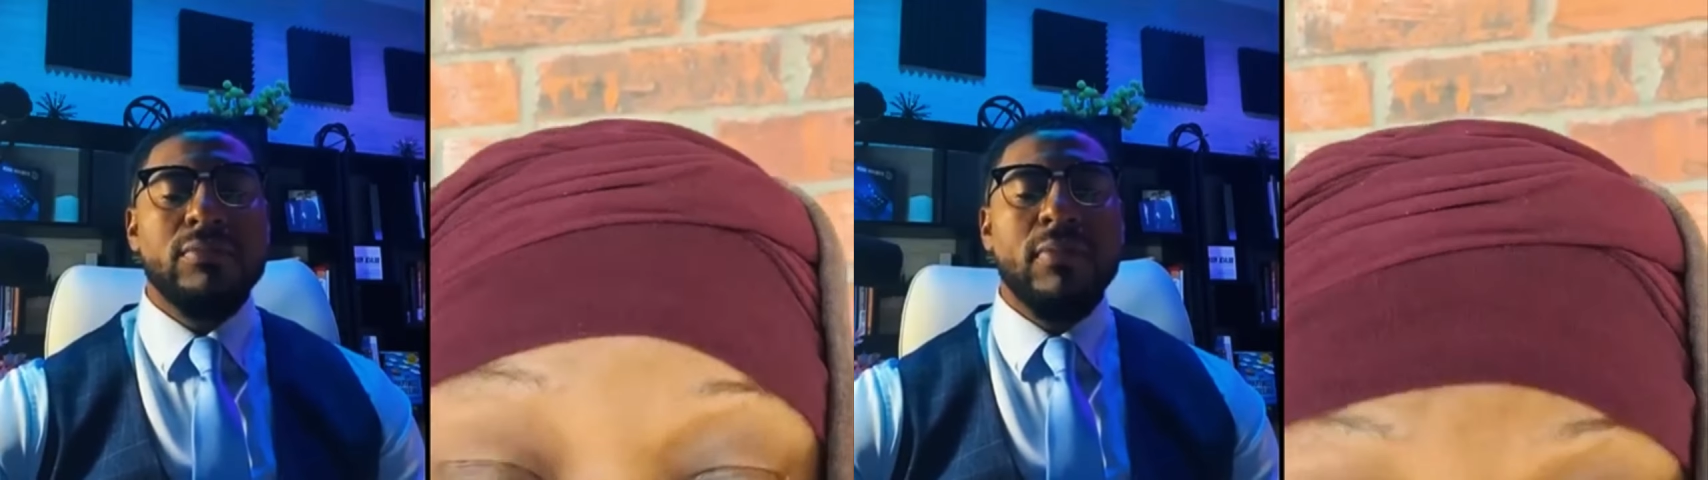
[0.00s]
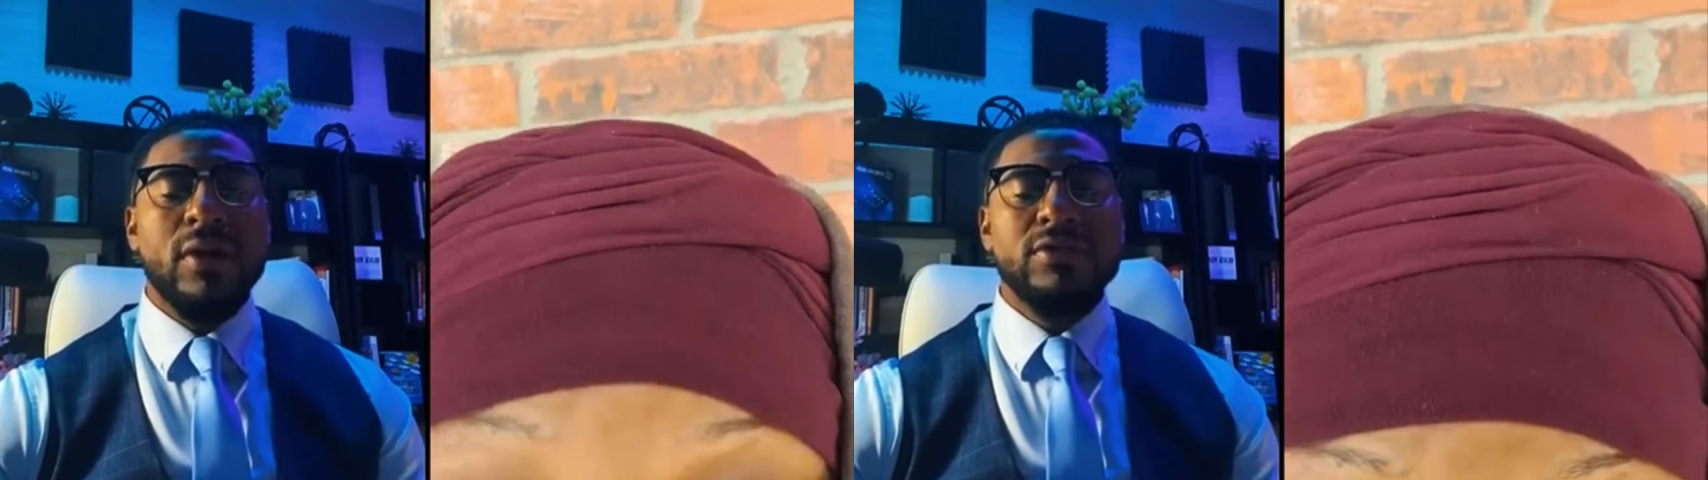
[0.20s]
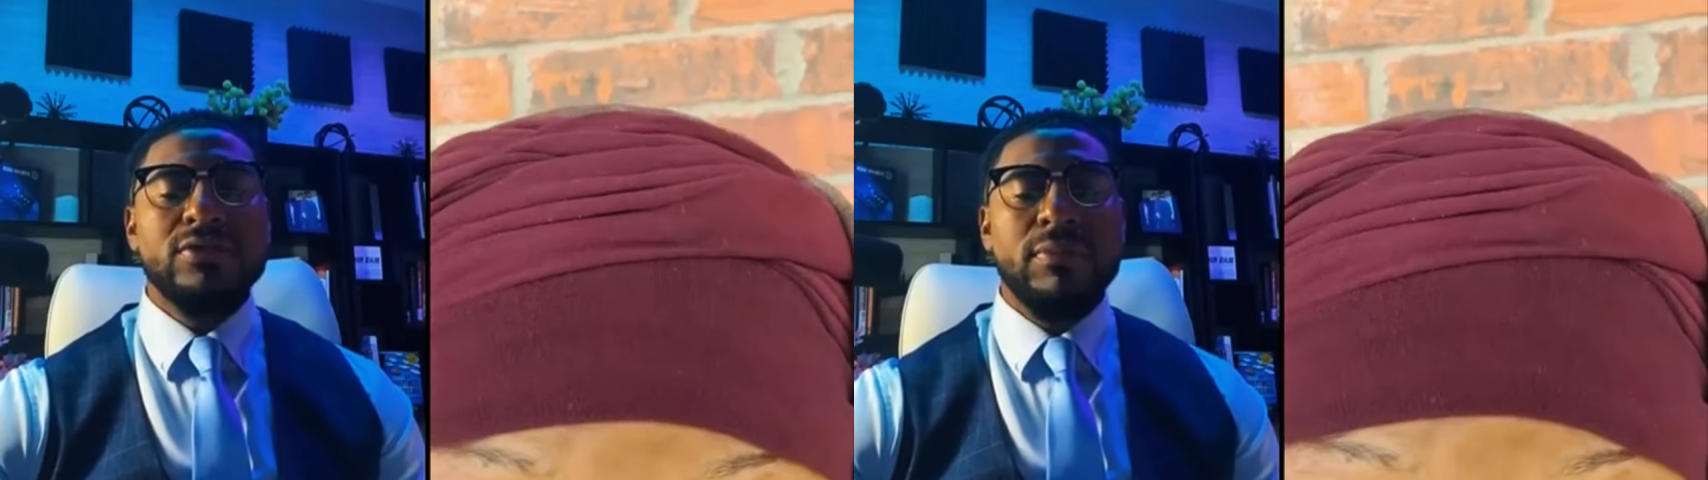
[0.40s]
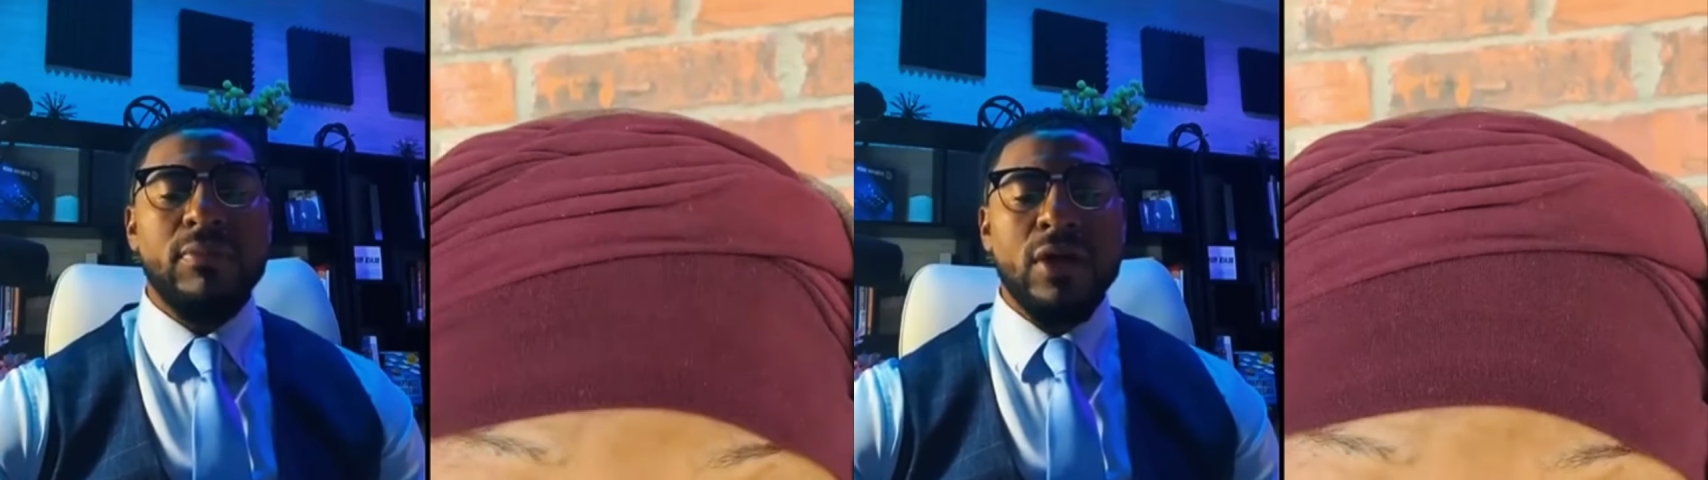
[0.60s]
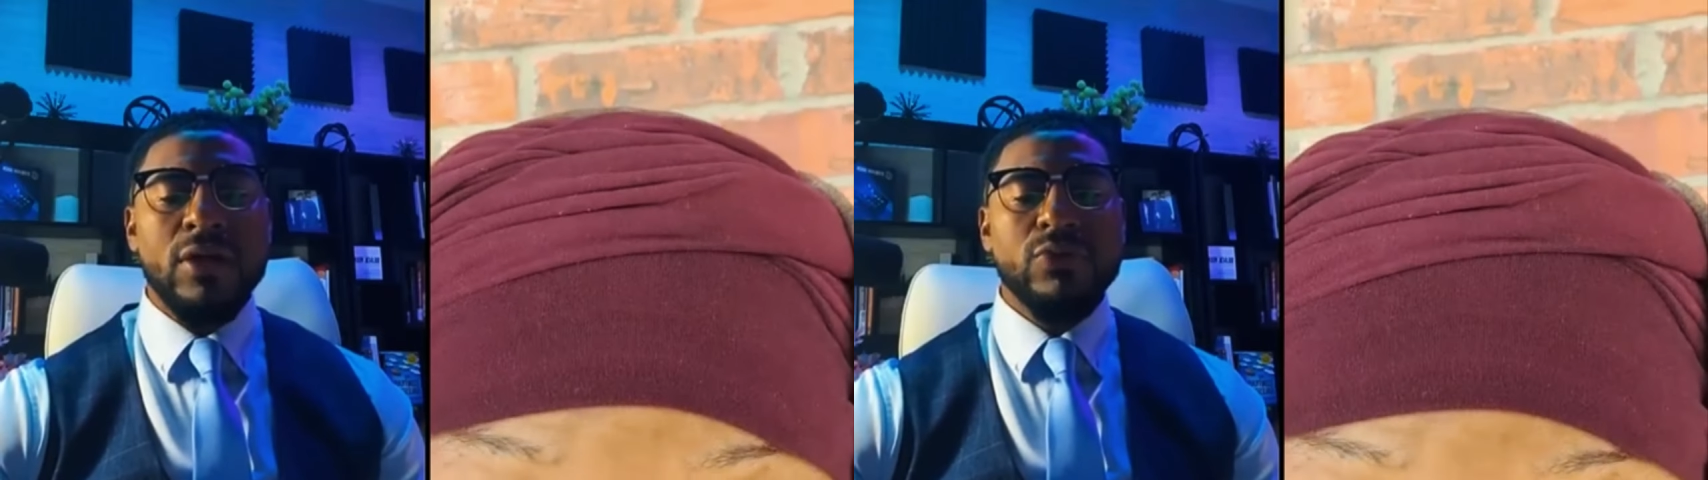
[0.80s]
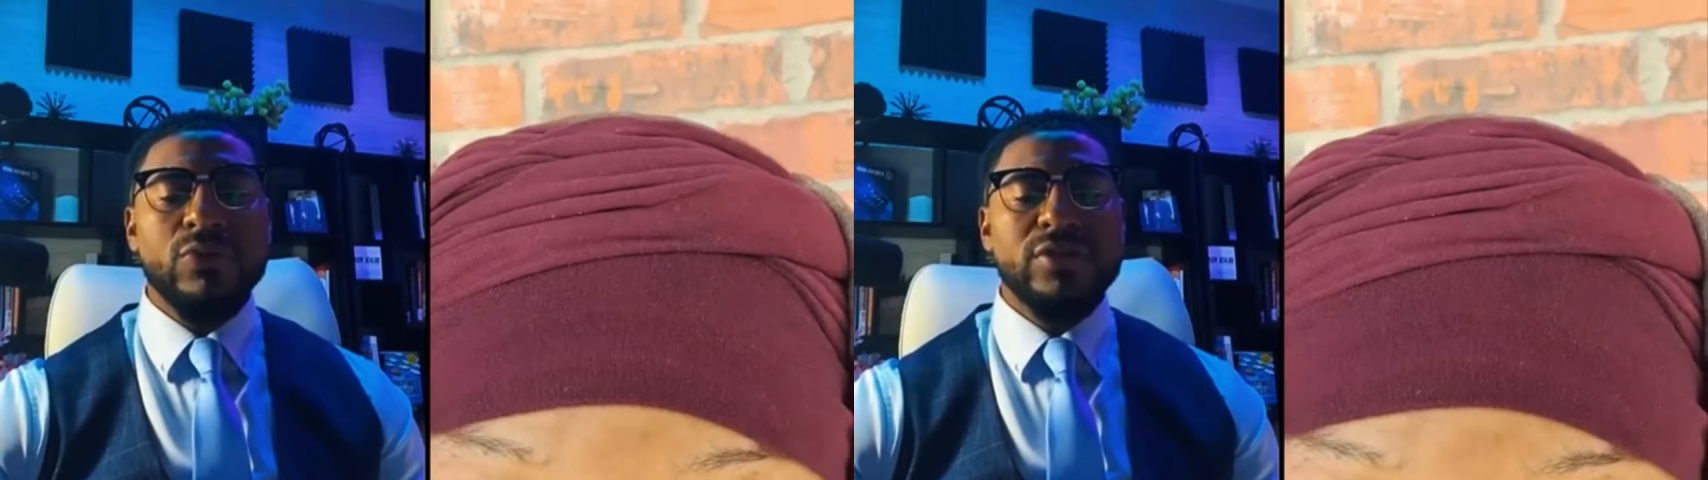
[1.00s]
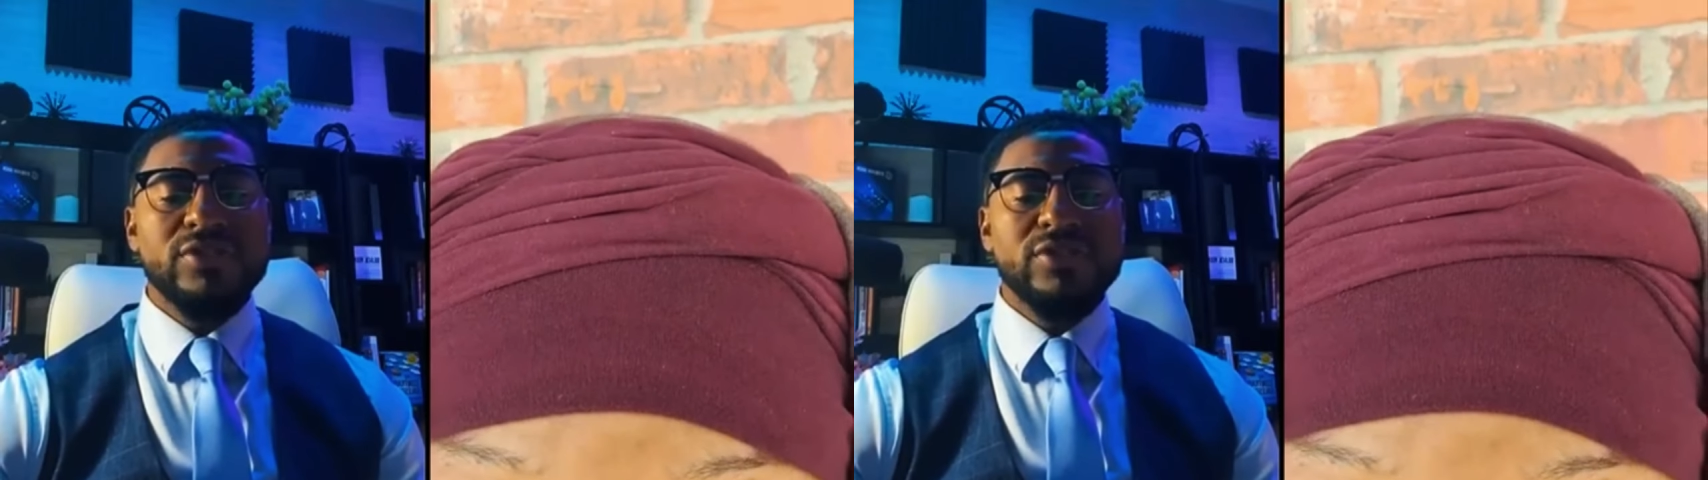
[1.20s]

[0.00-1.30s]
month to month with a